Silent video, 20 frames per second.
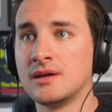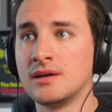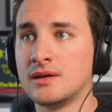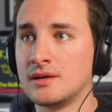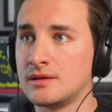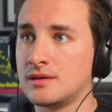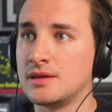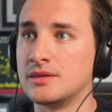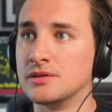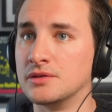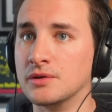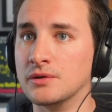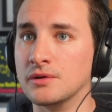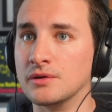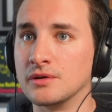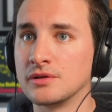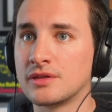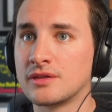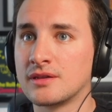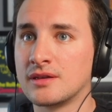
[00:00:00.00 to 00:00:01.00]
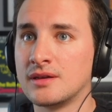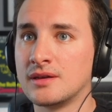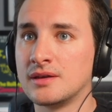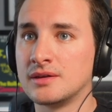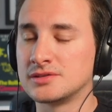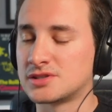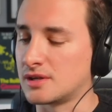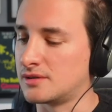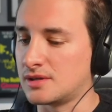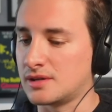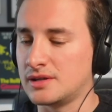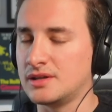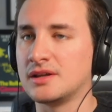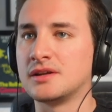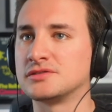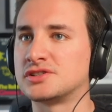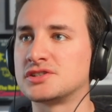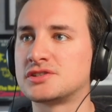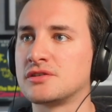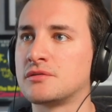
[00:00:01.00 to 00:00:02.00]
in the North. So you know,
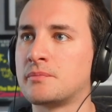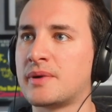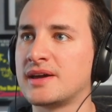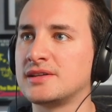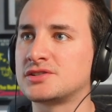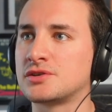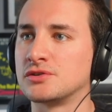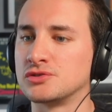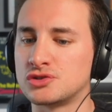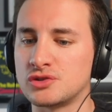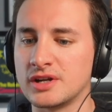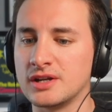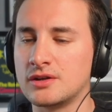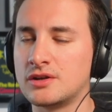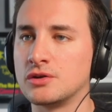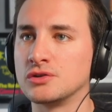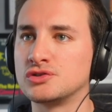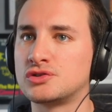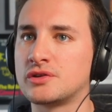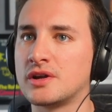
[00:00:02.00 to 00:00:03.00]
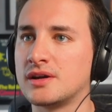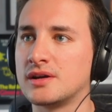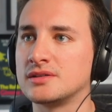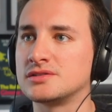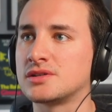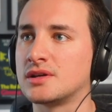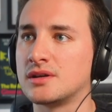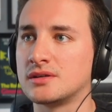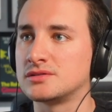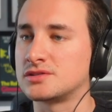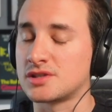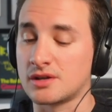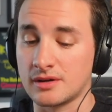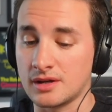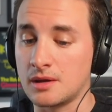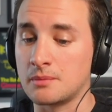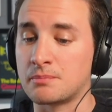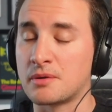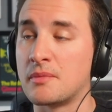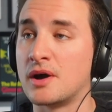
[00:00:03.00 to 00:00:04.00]
it's a southern-based country, country, uh, uh, sorry,
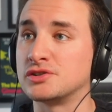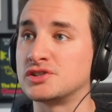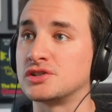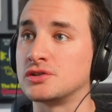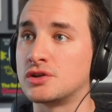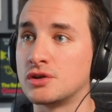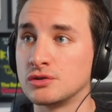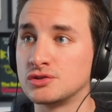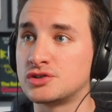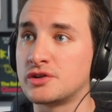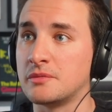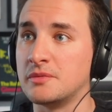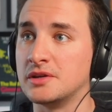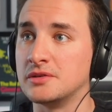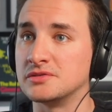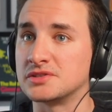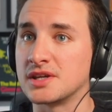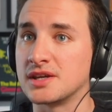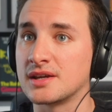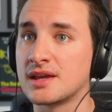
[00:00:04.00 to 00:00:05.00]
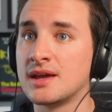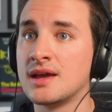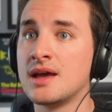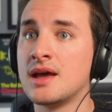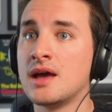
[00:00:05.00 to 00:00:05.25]
uh, promotion, country music.